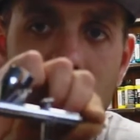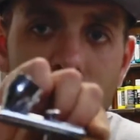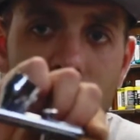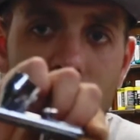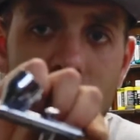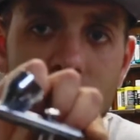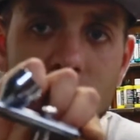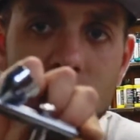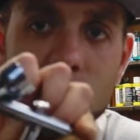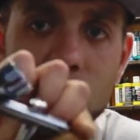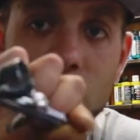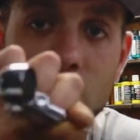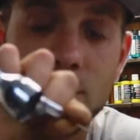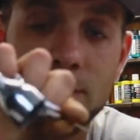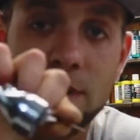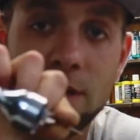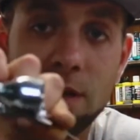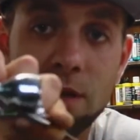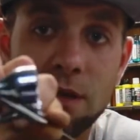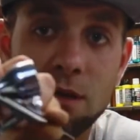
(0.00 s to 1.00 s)
which will
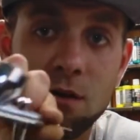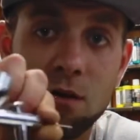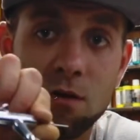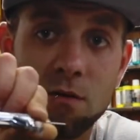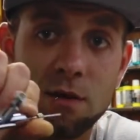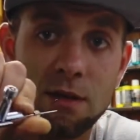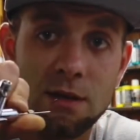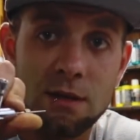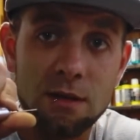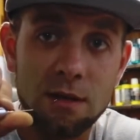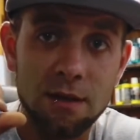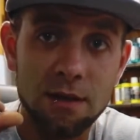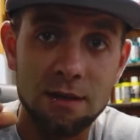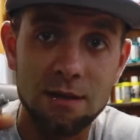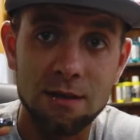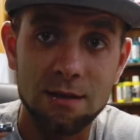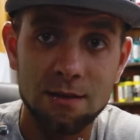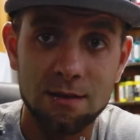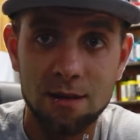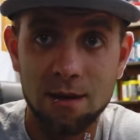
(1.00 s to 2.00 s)
be on this
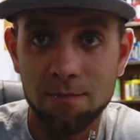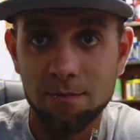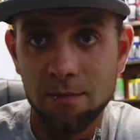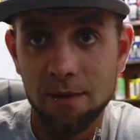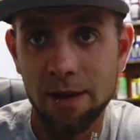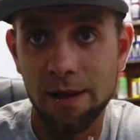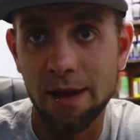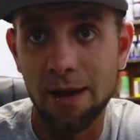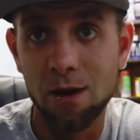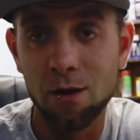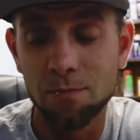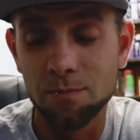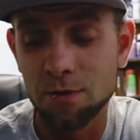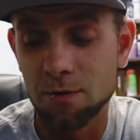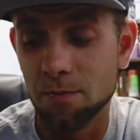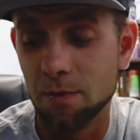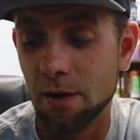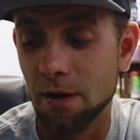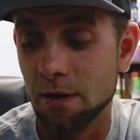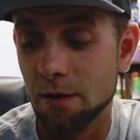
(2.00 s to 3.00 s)
list as something that helps,
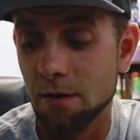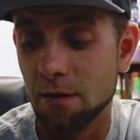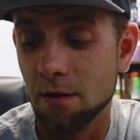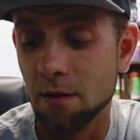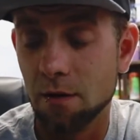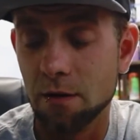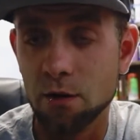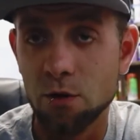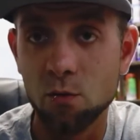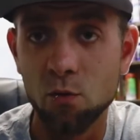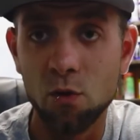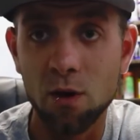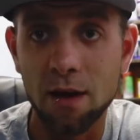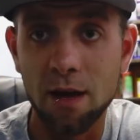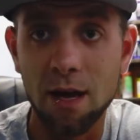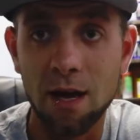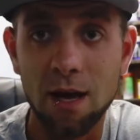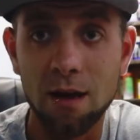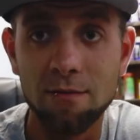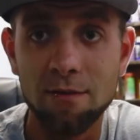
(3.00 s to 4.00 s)
but you want
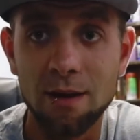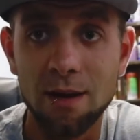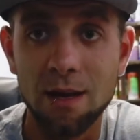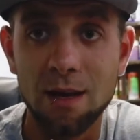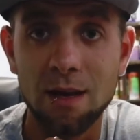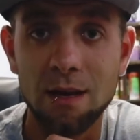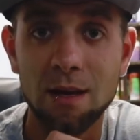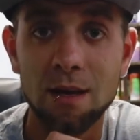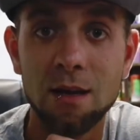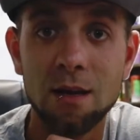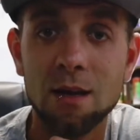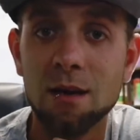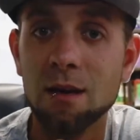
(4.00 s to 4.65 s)
to have a